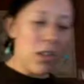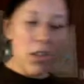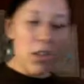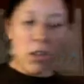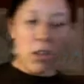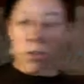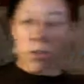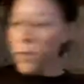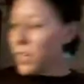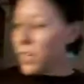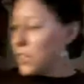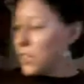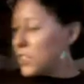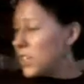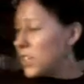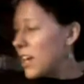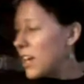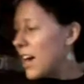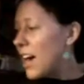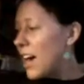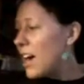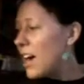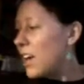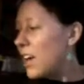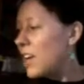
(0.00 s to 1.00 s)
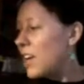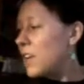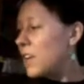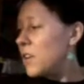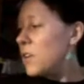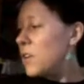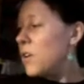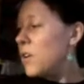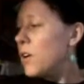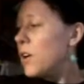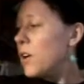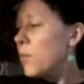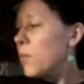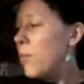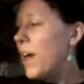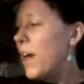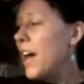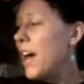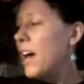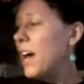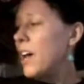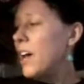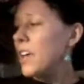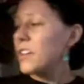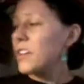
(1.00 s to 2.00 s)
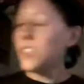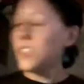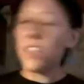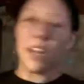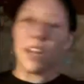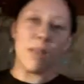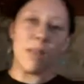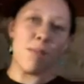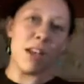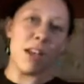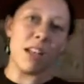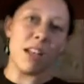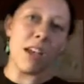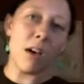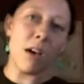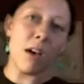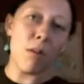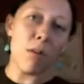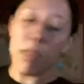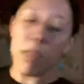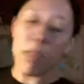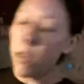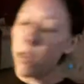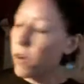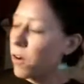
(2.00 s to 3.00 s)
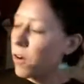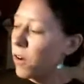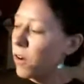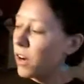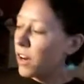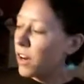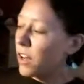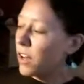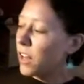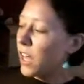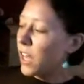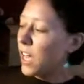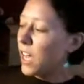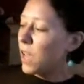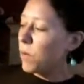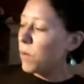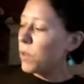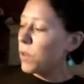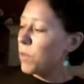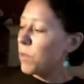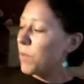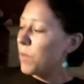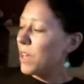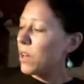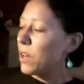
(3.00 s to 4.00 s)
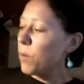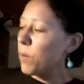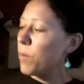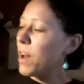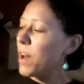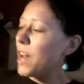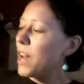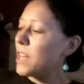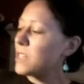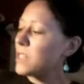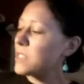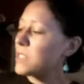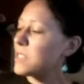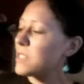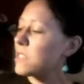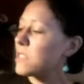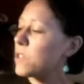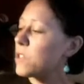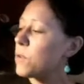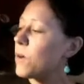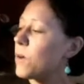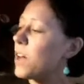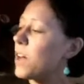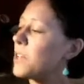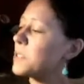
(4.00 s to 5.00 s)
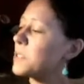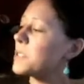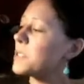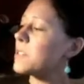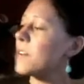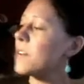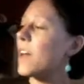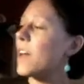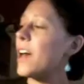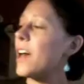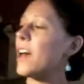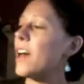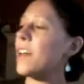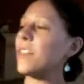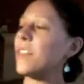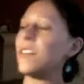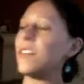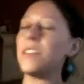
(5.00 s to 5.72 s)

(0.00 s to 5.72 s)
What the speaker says: You each got in your package that I mailed out with your critter clay when you made your pots, you also got